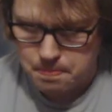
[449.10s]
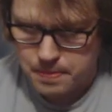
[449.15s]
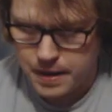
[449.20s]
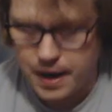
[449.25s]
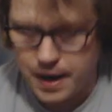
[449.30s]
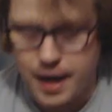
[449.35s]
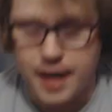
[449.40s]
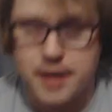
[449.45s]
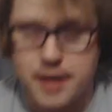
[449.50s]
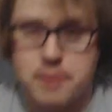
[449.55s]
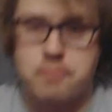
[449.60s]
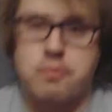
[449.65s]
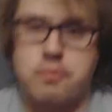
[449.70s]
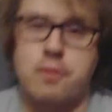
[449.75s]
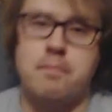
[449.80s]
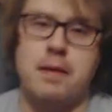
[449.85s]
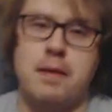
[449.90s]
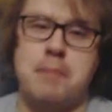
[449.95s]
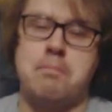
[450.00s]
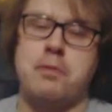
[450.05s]
I
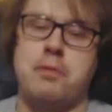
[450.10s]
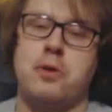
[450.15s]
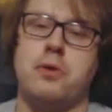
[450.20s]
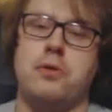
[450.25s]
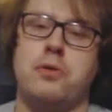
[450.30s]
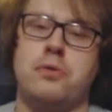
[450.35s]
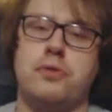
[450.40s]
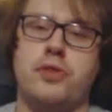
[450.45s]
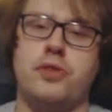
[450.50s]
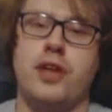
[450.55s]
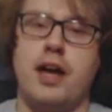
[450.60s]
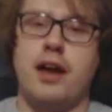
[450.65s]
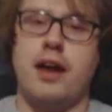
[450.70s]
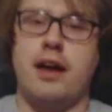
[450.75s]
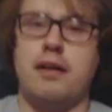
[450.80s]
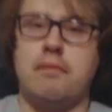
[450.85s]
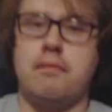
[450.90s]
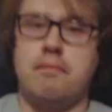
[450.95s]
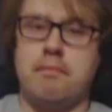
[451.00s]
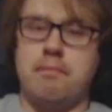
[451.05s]
remember that